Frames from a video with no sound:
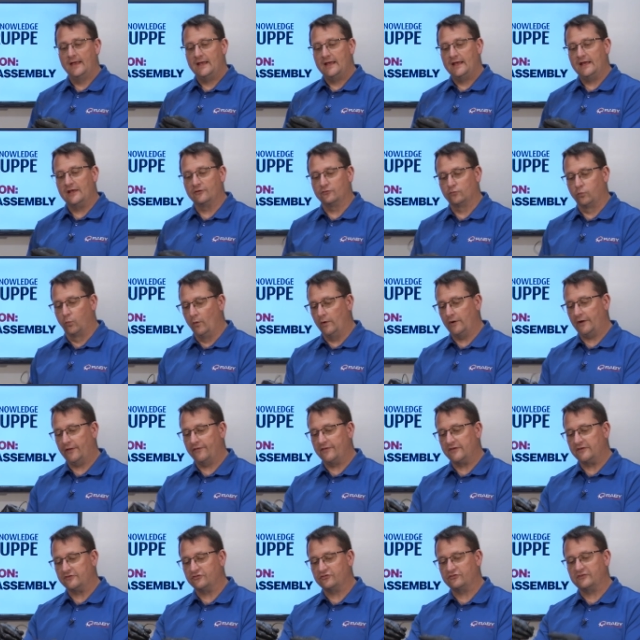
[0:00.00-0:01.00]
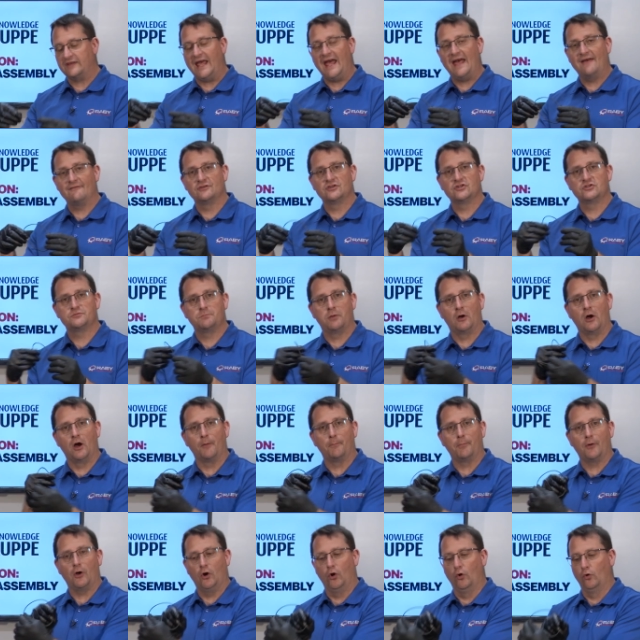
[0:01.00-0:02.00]
is one of these scavenge
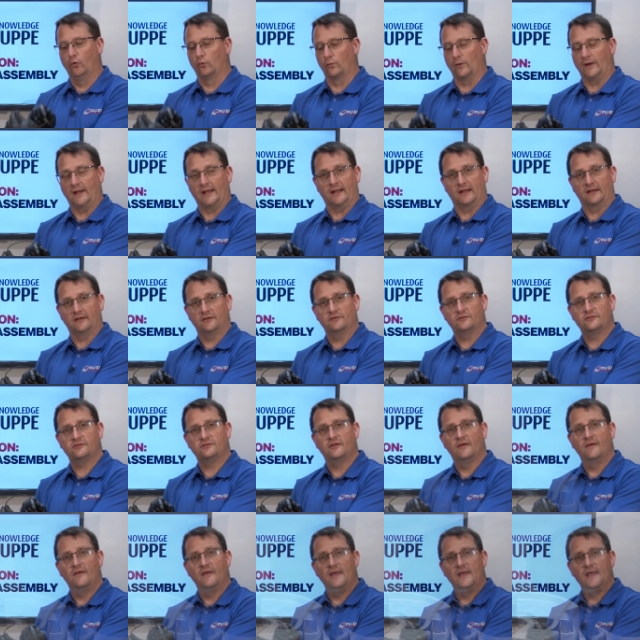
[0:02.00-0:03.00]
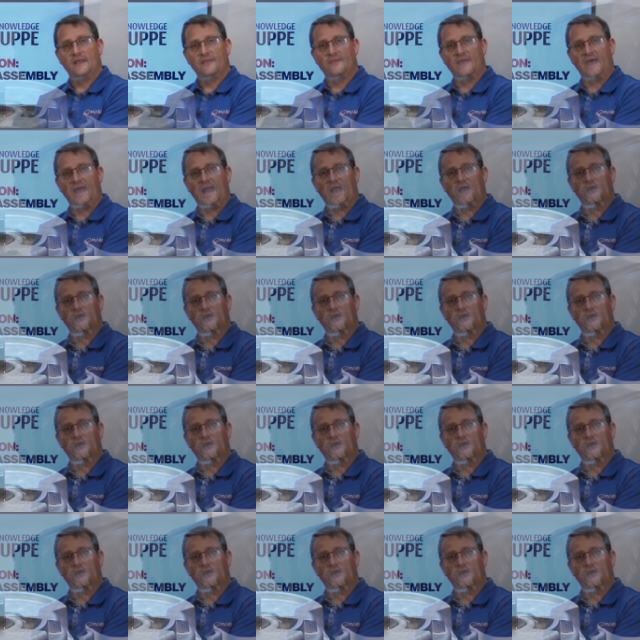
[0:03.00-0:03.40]
pump O-rings that